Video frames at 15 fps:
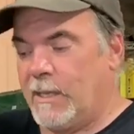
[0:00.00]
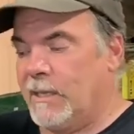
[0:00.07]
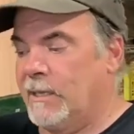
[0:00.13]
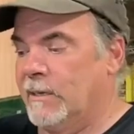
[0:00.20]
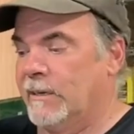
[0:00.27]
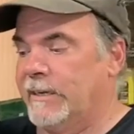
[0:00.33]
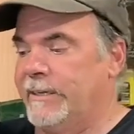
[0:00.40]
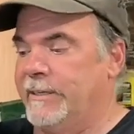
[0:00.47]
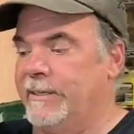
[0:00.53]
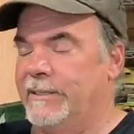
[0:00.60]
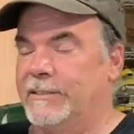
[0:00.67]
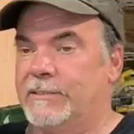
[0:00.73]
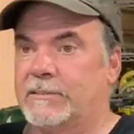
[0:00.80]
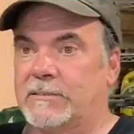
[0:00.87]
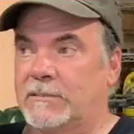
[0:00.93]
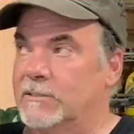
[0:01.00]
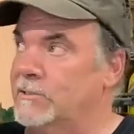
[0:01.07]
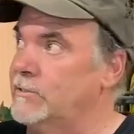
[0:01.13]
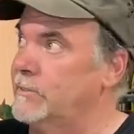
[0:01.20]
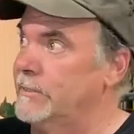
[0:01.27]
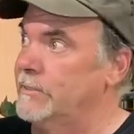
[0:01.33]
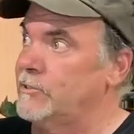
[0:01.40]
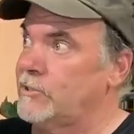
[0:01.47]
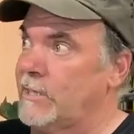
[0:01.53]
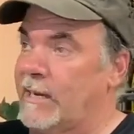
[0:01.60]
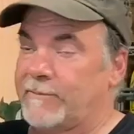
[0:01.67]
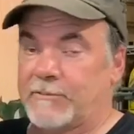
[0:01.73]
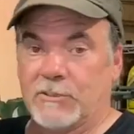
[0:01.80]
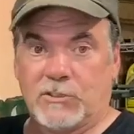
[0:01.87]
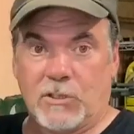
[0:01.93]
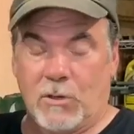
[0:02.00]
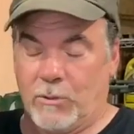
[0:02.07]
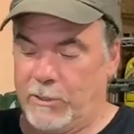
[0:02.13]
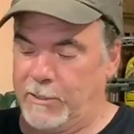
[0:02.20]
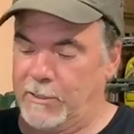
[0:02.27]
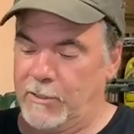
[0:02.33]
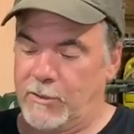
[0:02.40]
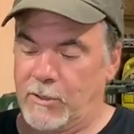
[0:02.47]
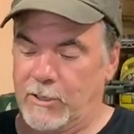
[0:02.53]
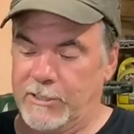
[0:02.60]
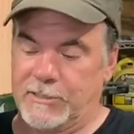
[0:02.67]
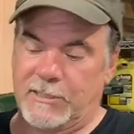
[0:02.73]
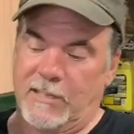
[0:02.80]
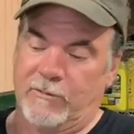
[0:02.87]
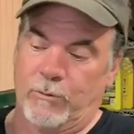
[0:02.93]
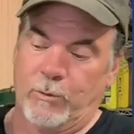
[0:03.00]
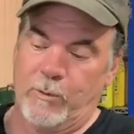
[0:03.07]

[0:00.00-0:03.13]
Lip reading: here is the steering shaft that's going in the 37.